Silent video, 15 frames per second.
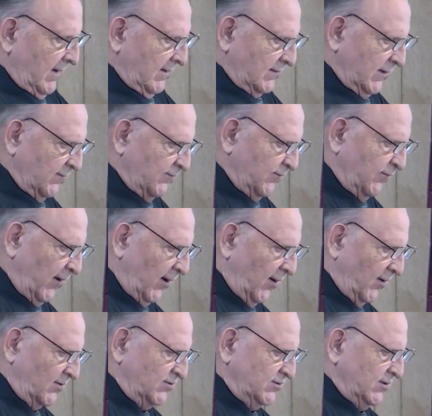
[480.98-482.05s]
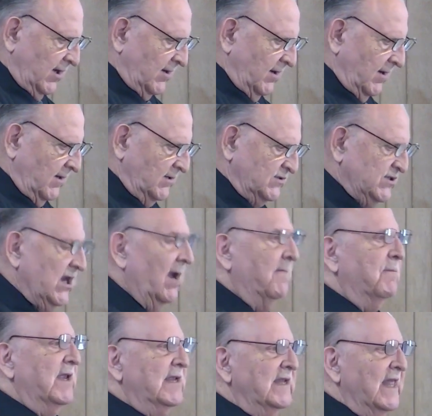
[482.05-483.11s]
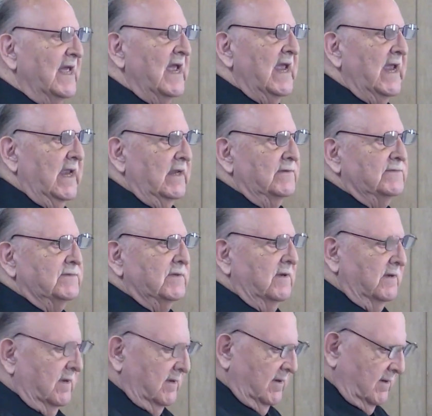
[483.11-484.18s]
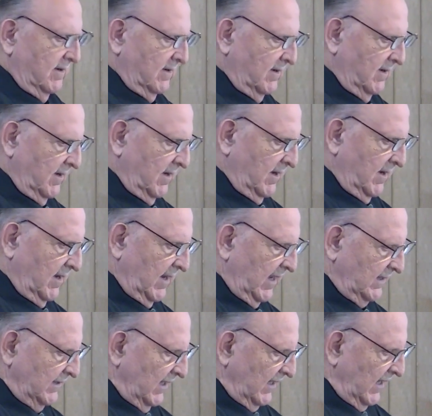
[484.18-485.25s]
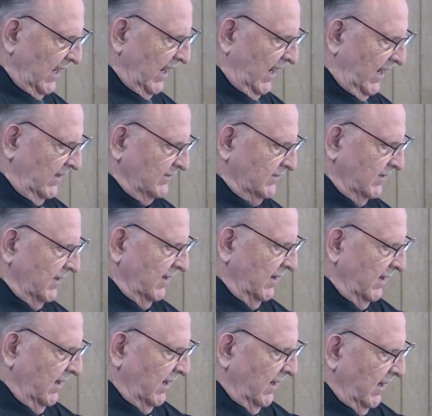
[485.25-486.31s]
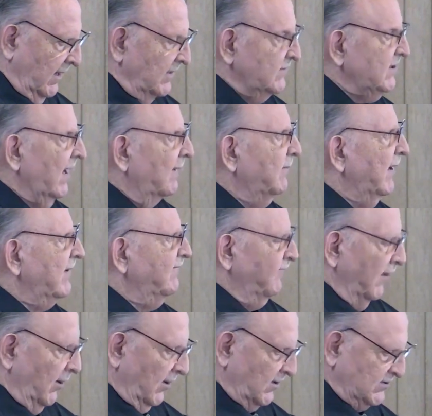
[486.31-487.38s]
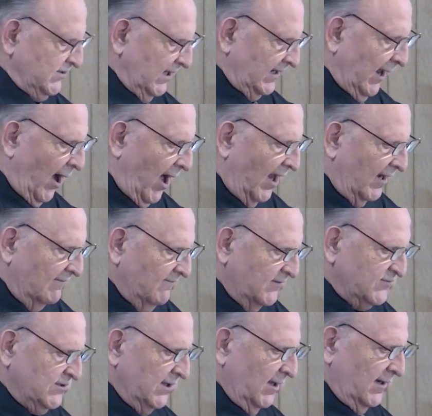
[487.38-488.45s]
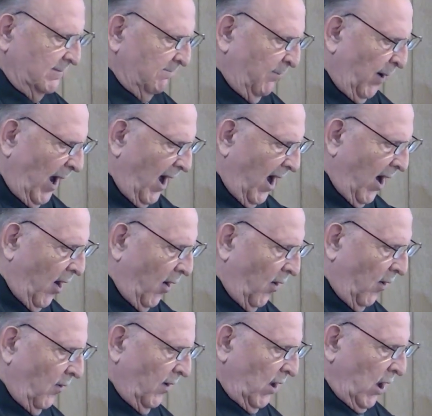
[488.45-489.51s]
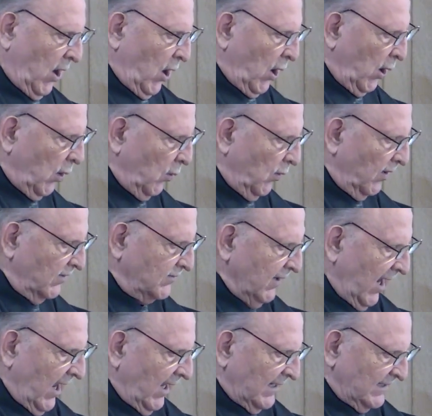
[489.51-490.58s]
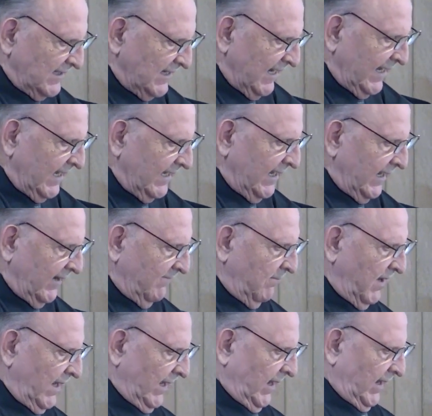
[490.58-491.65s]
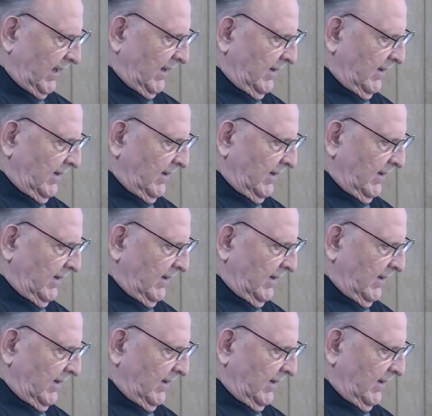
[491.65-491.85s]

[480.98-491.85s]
The first shall be last, and the last shall be first. And all of a sudden, Paul, who was leading men,